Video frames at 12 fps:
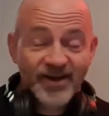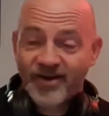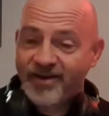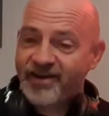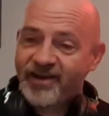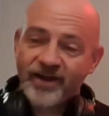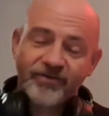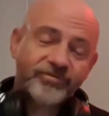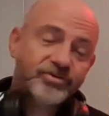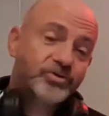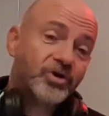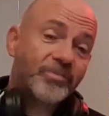I
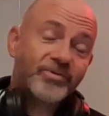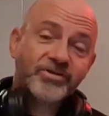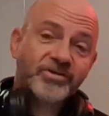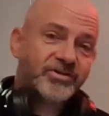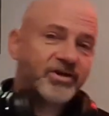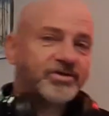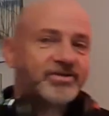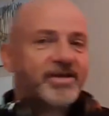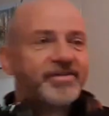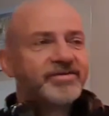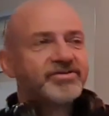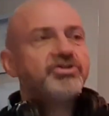love Stryper's guitar
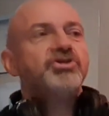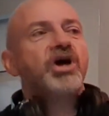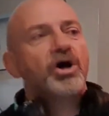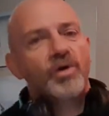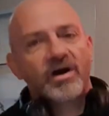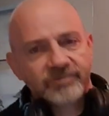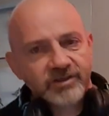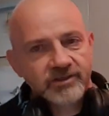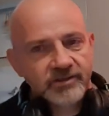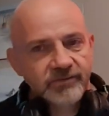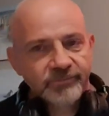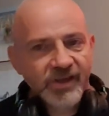sound. There's no
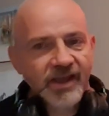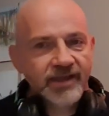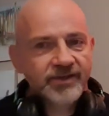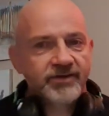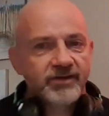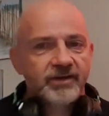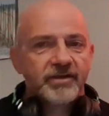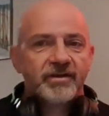other band.